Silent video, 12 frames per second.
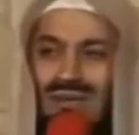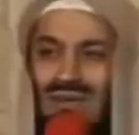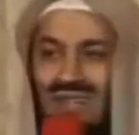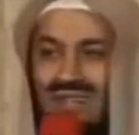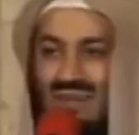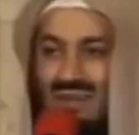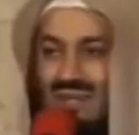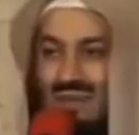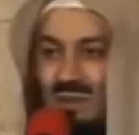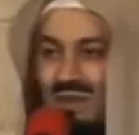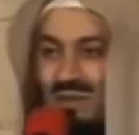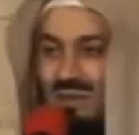Allahu
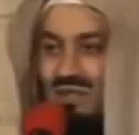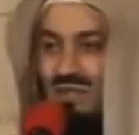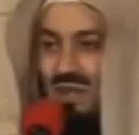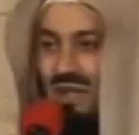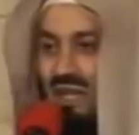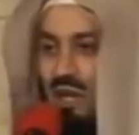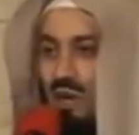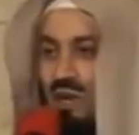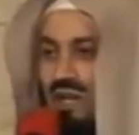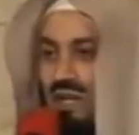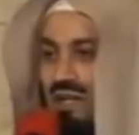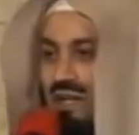Akbar. Because you're getting
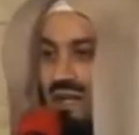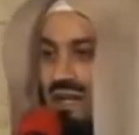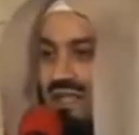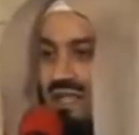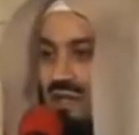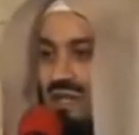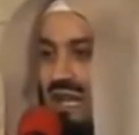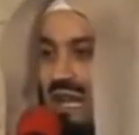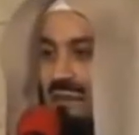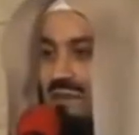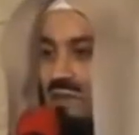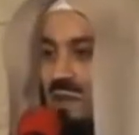older. And then you say,
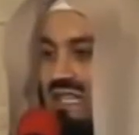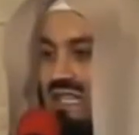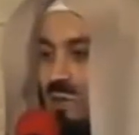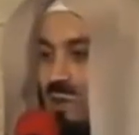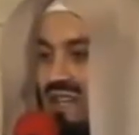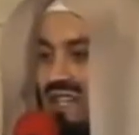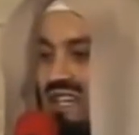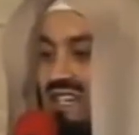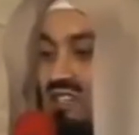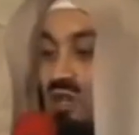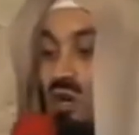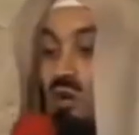I'm 21
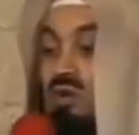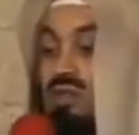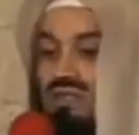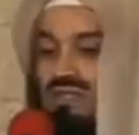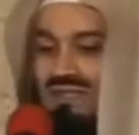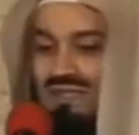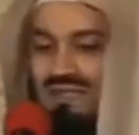years old.